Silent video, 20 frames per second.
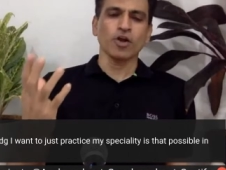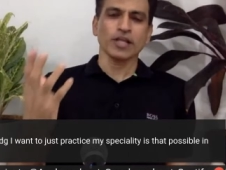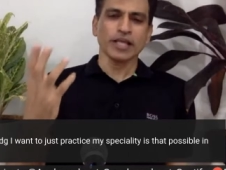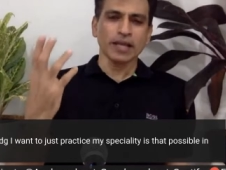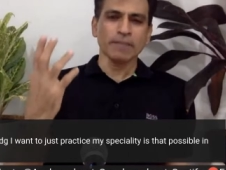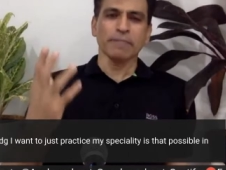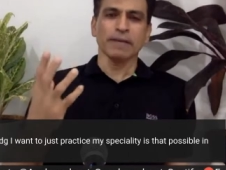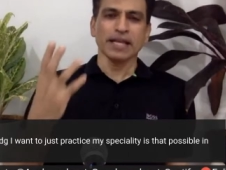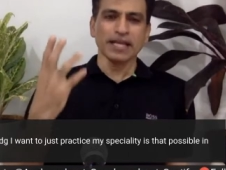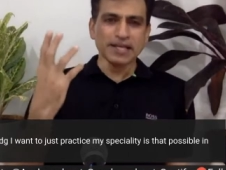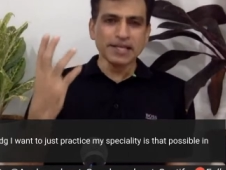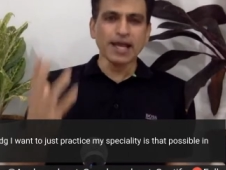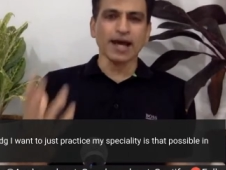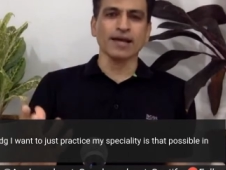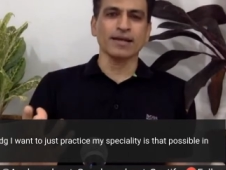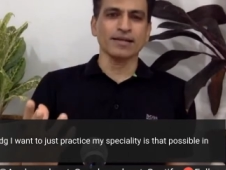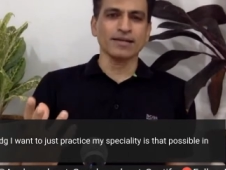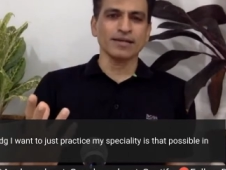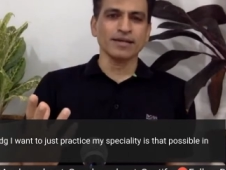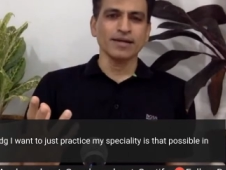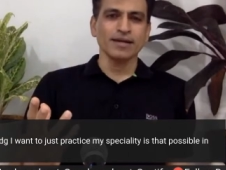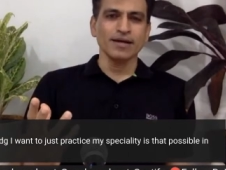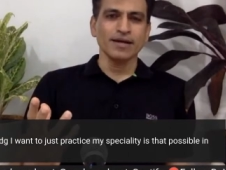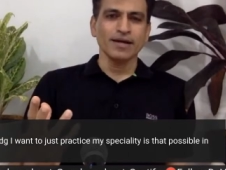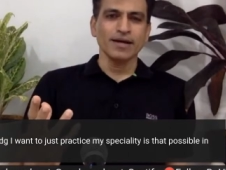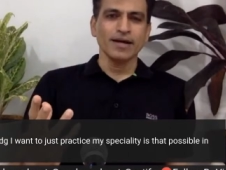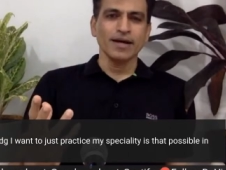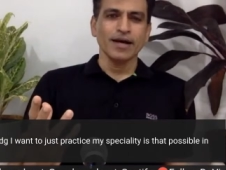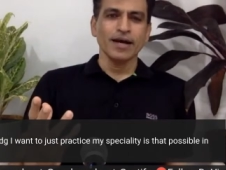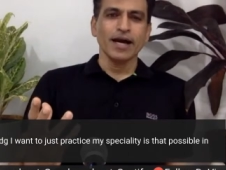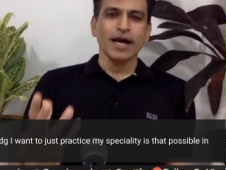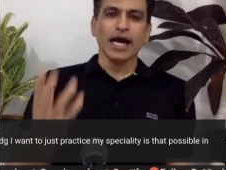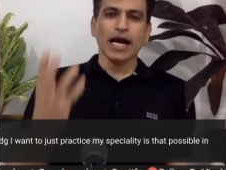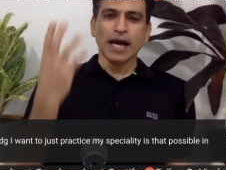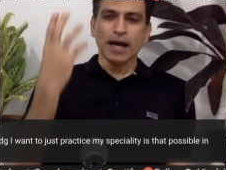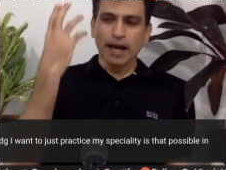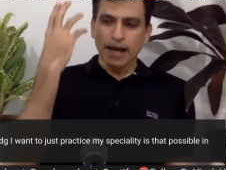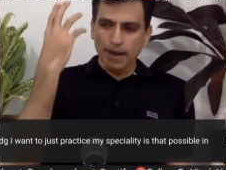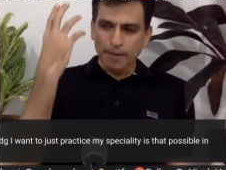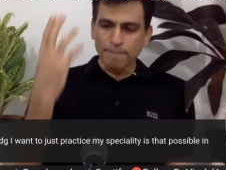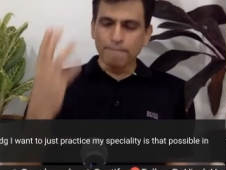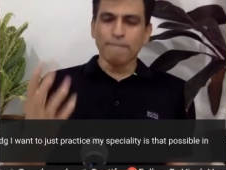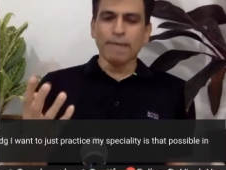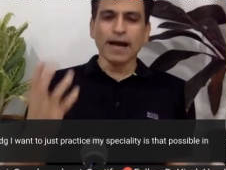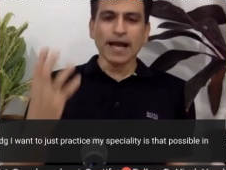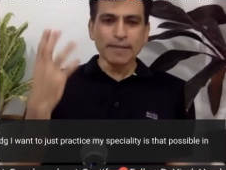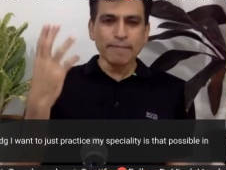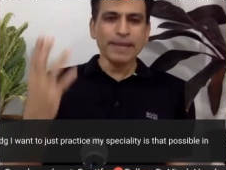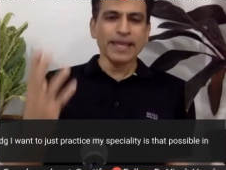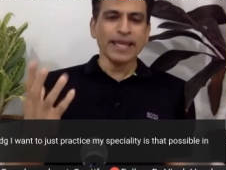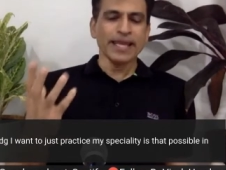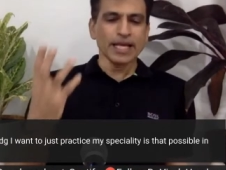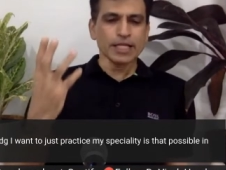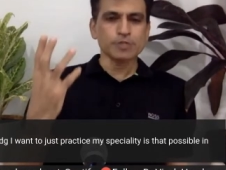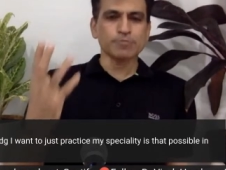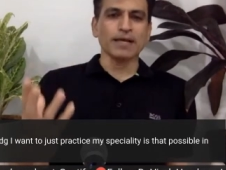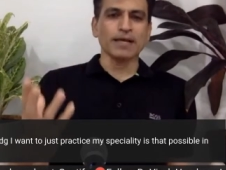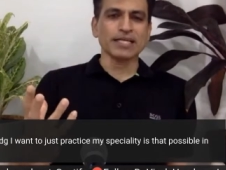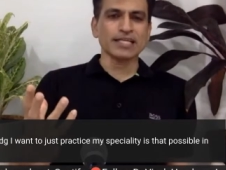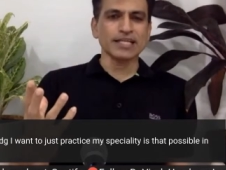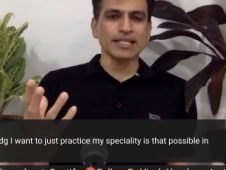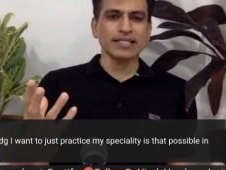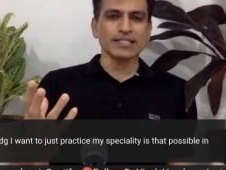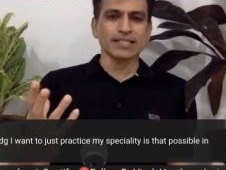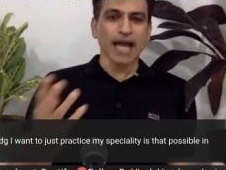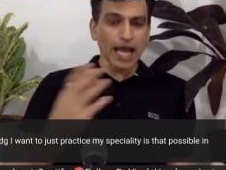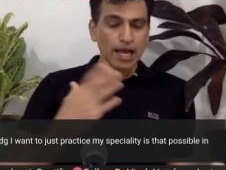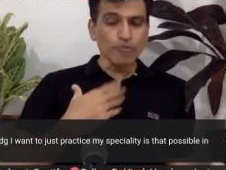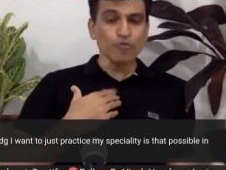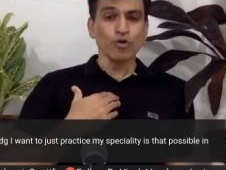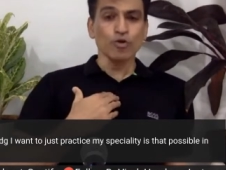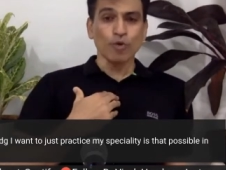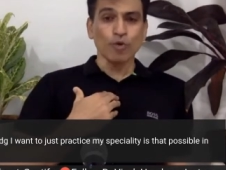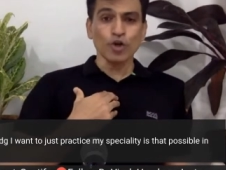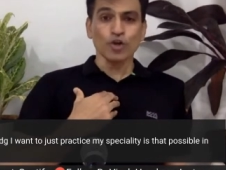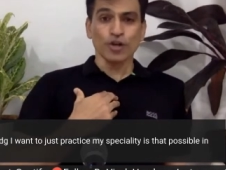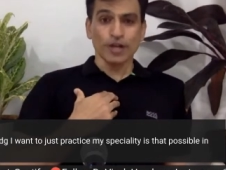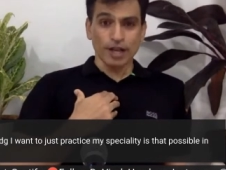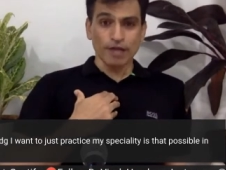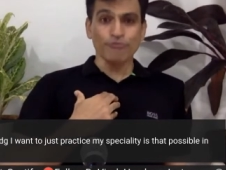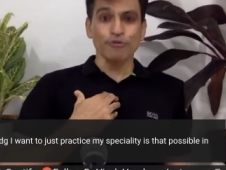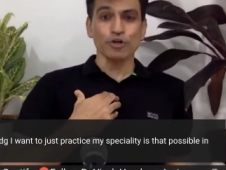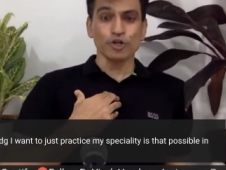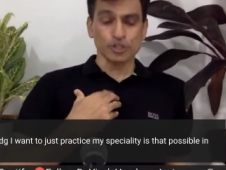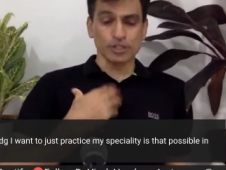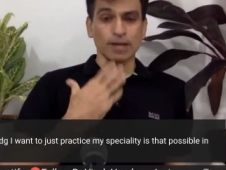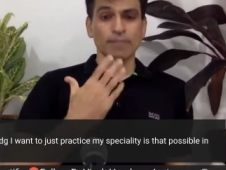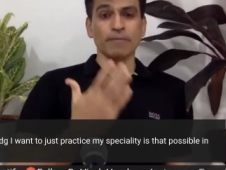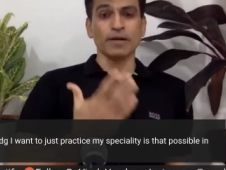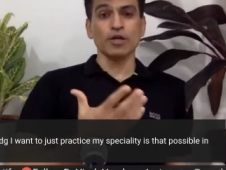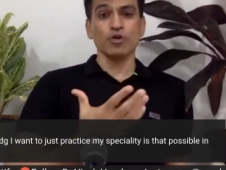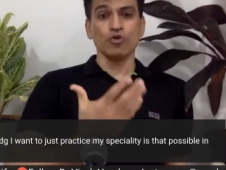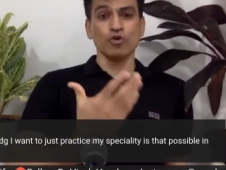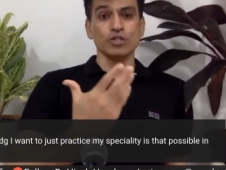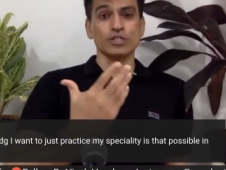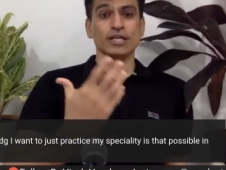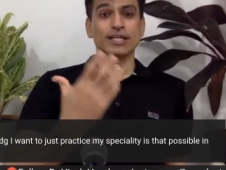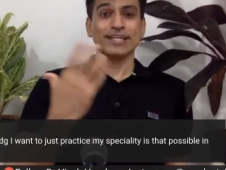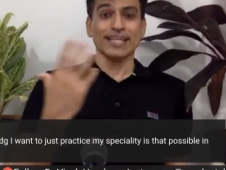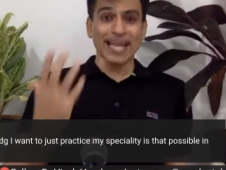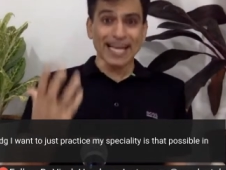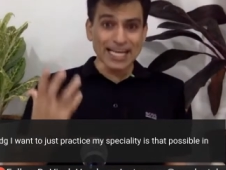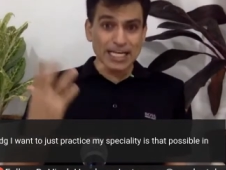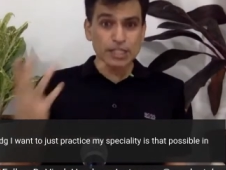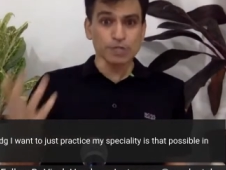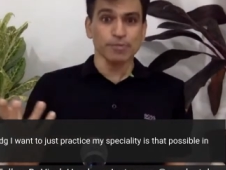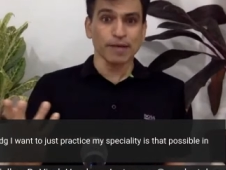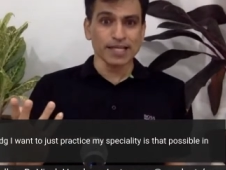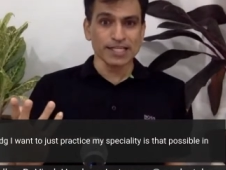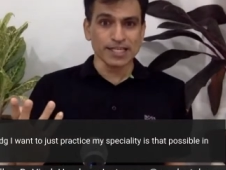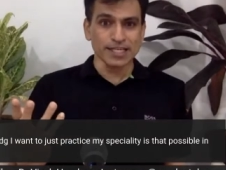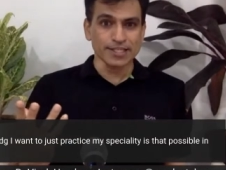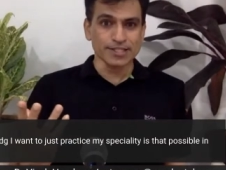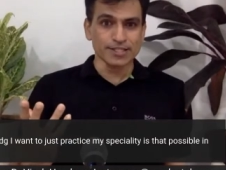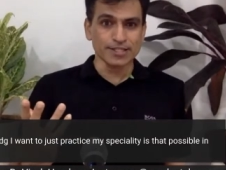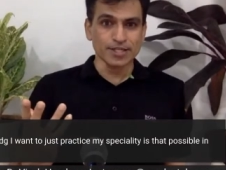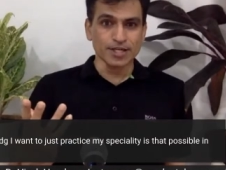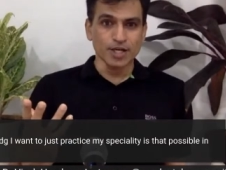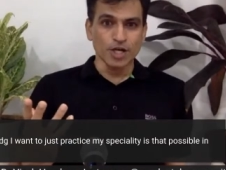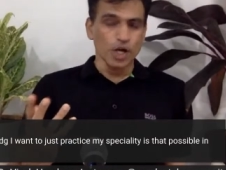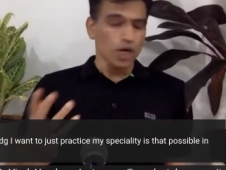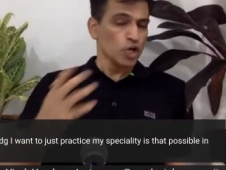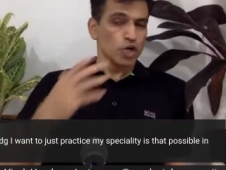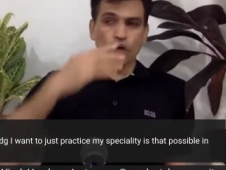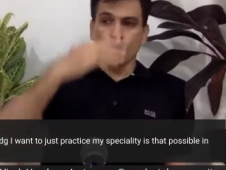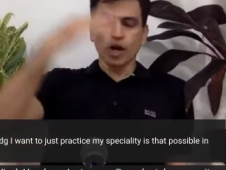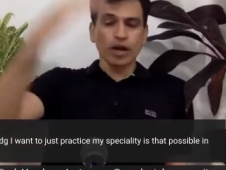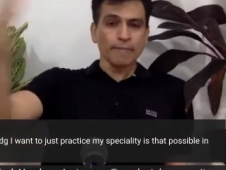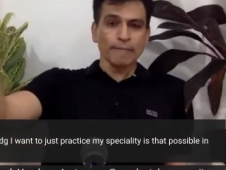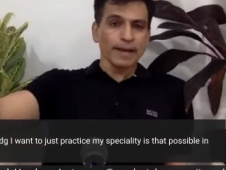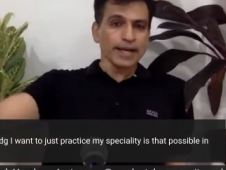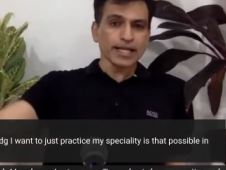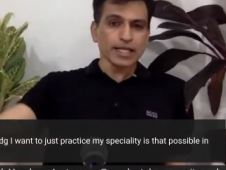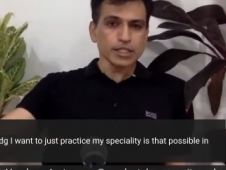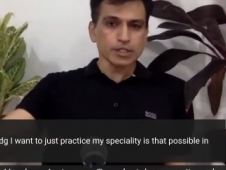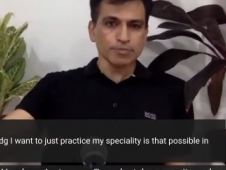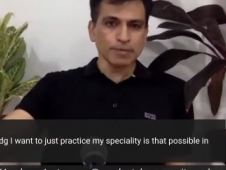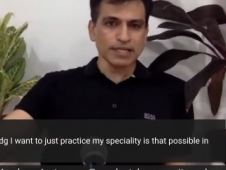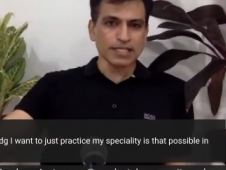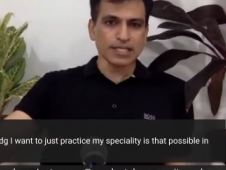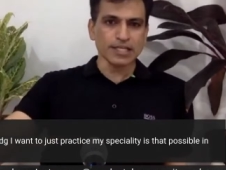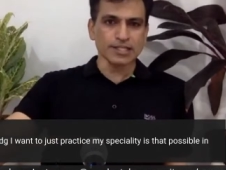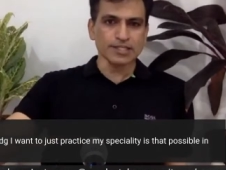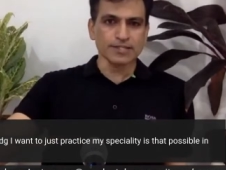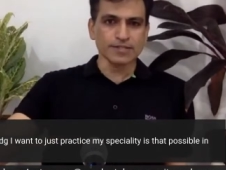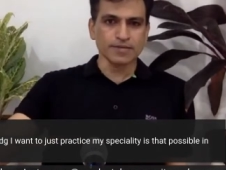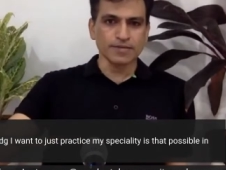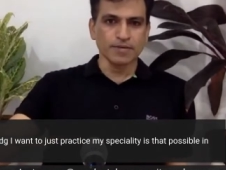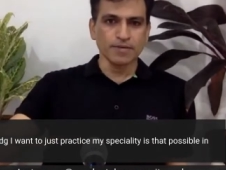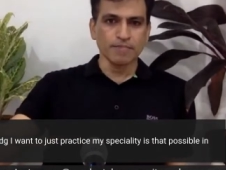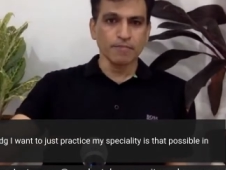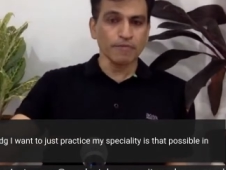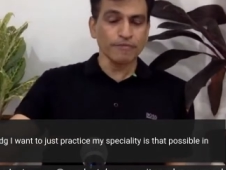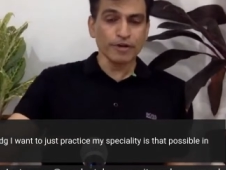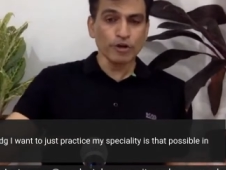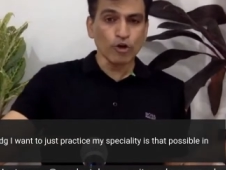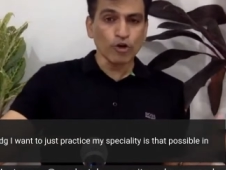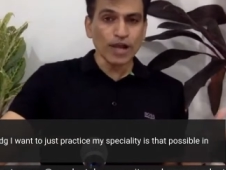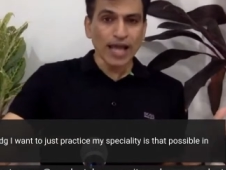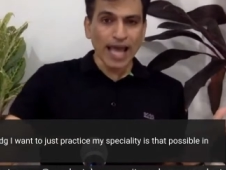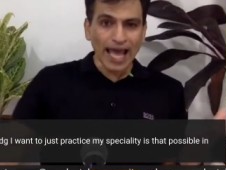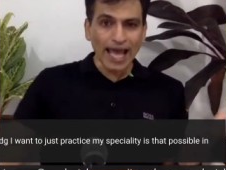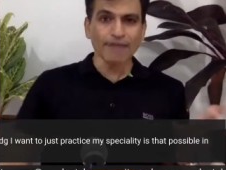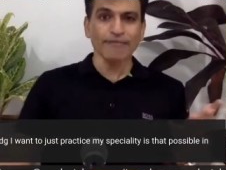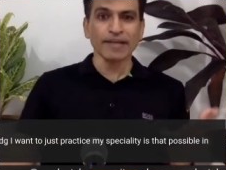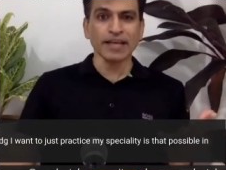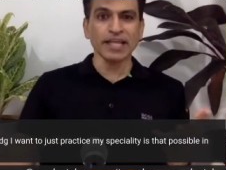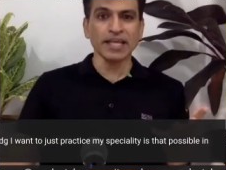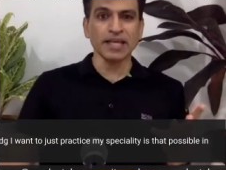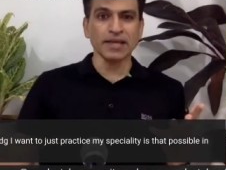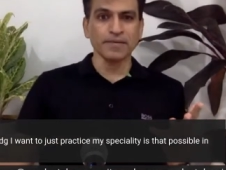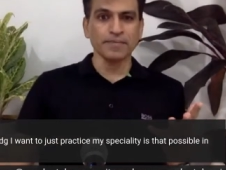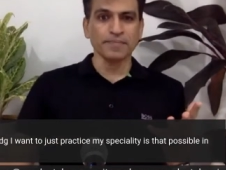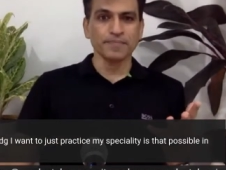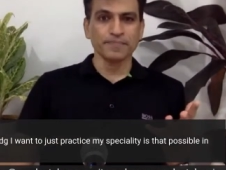can be done by being a specialist. I would want to refer to somebody who is a dental specialist, not a medical specialist. But we don't have any.